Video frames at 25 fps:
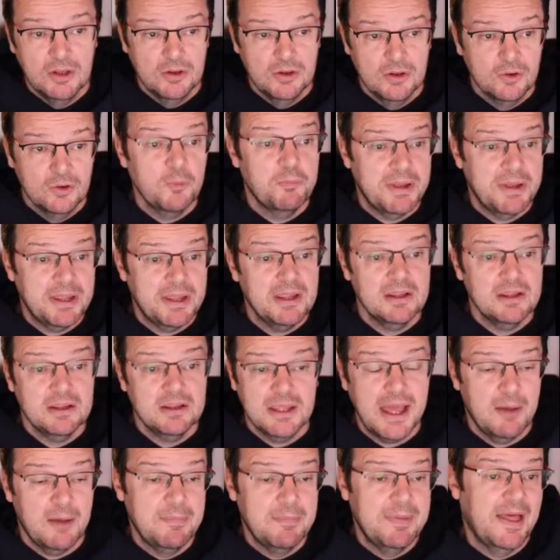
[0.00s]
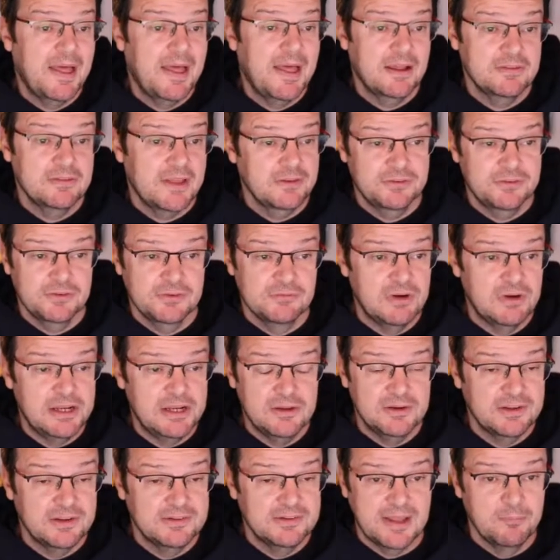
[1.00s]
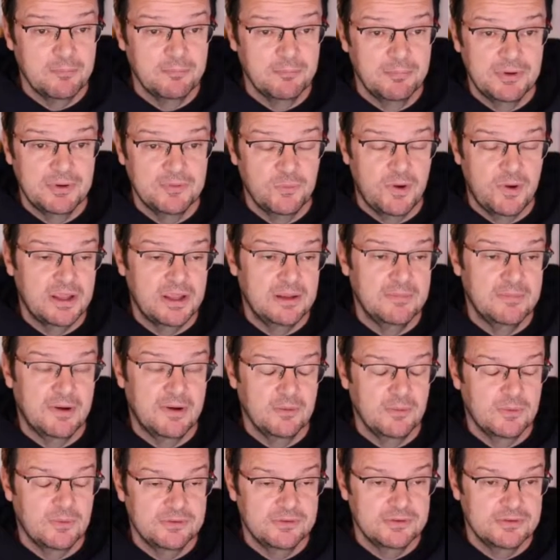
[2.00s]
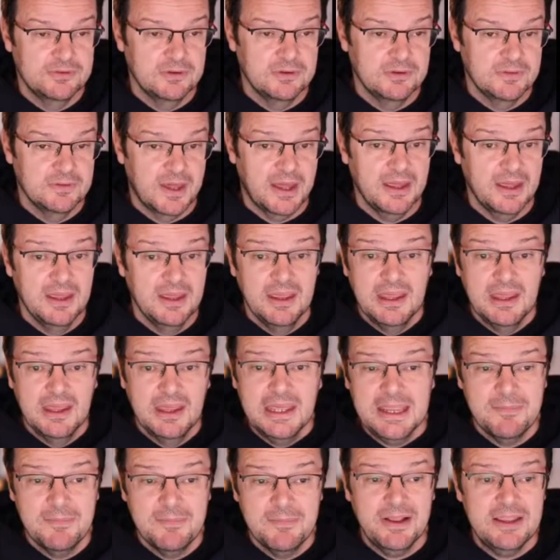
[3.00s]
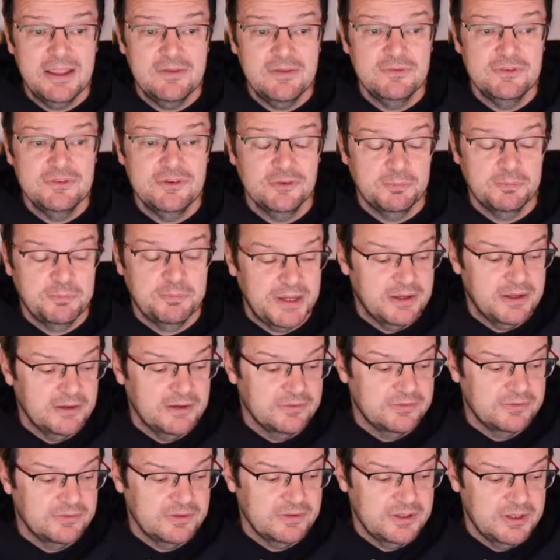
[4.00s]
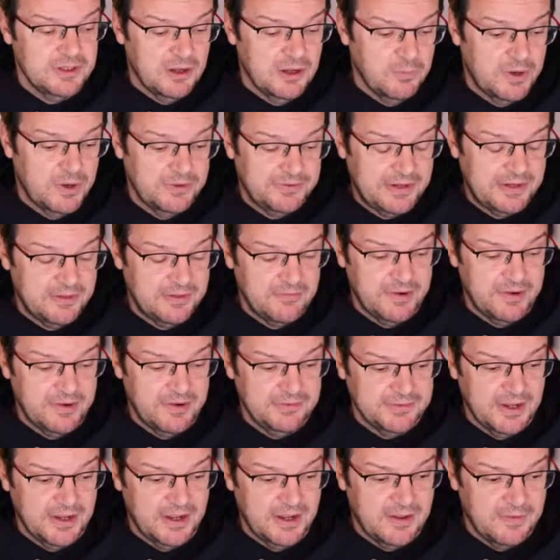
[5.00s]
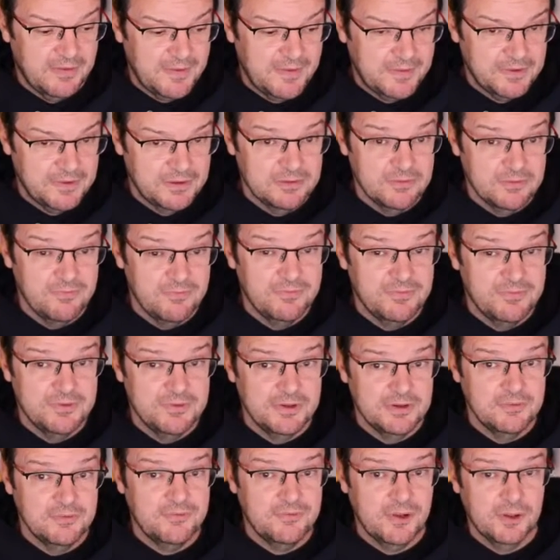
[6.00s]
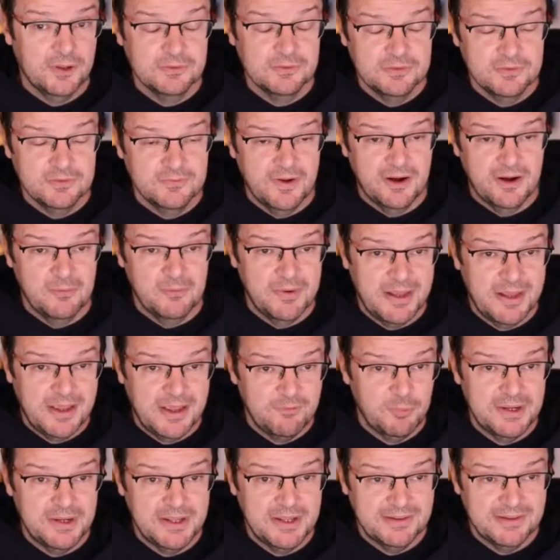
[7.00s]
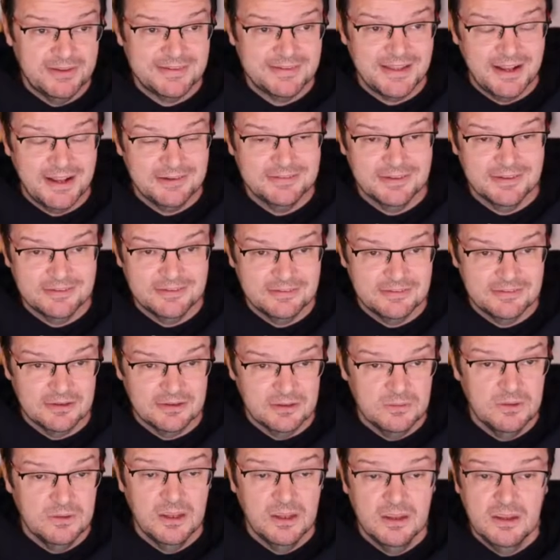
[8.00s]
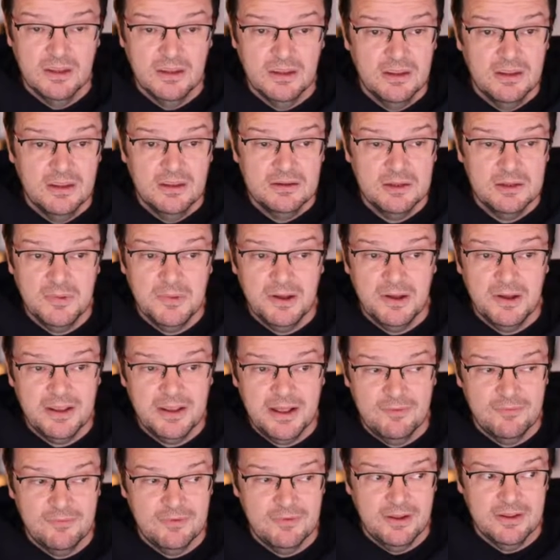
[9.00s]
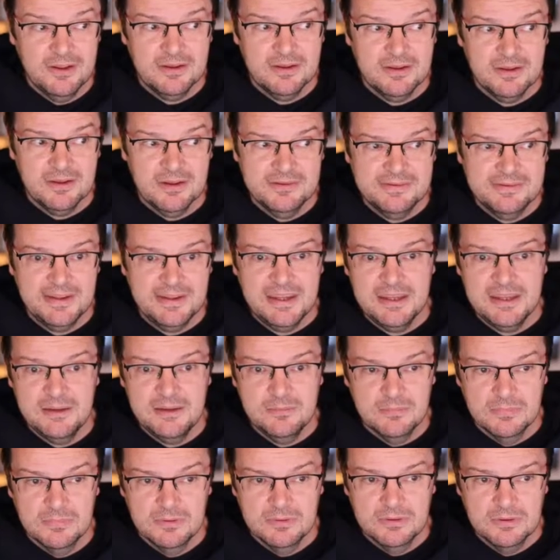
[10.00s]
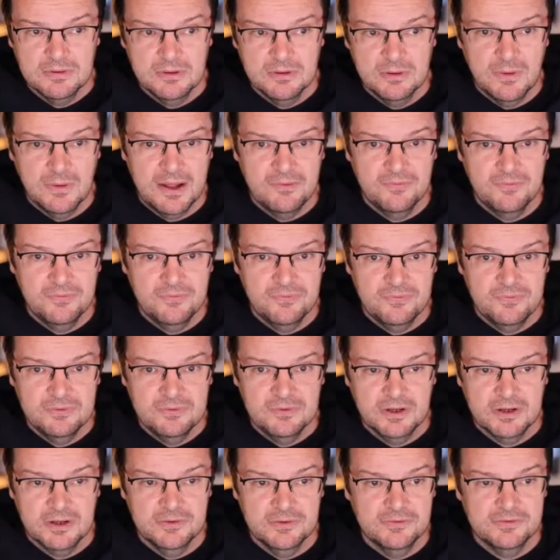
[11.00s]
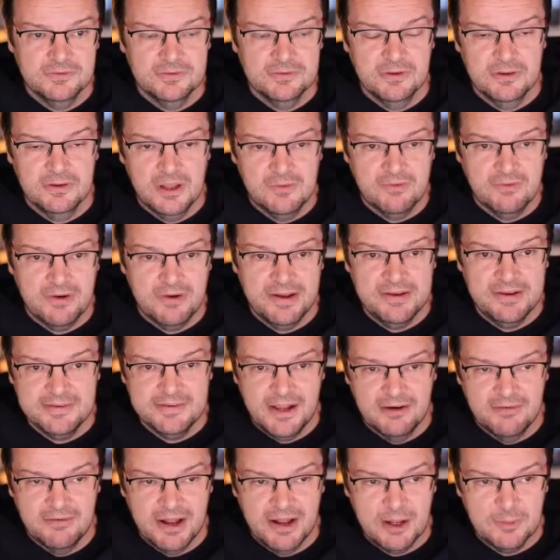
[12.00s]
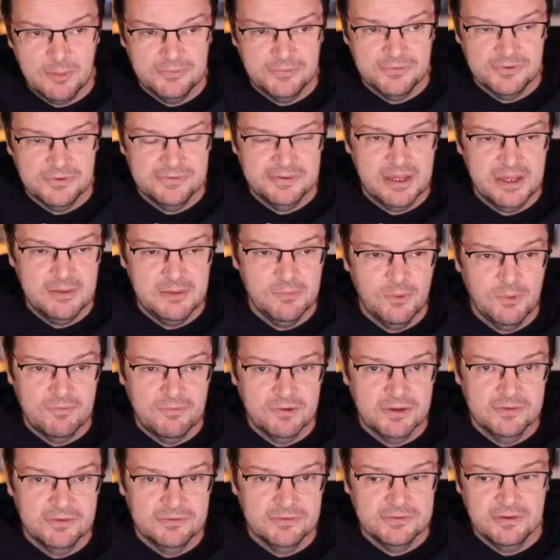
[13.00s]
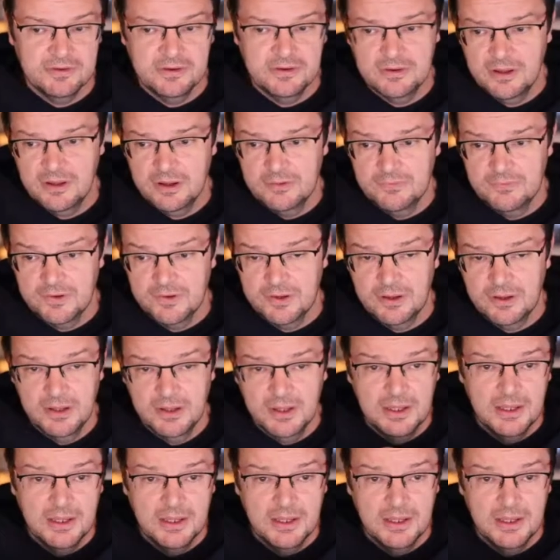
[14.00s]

Could be, yeah. I mean, that's a really good example of why you might want to do that. It might even just be, as you know, when I said at the very start there, the default environment everybody gets access to. You might have like a team who have a concern over HR apps, a team who have a concern over